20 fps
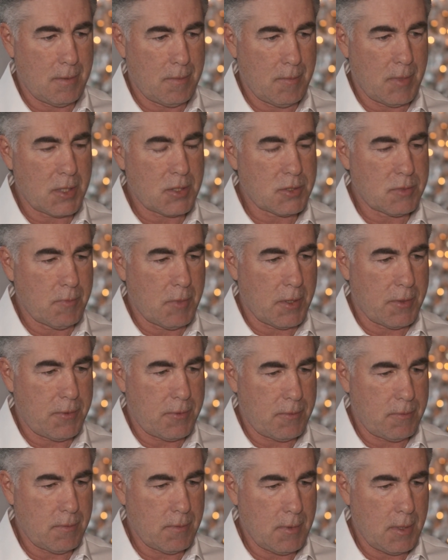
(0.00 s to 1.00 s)
Mike
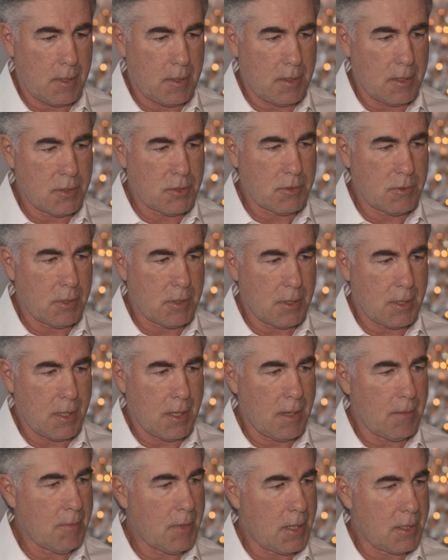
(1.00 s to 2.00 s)
Smith. Had an injury in the
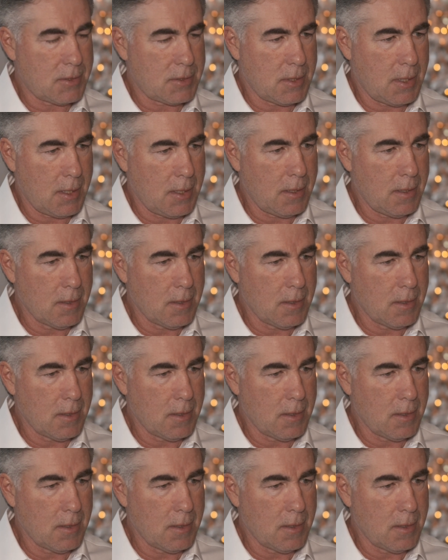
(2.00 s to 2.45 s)
game last night.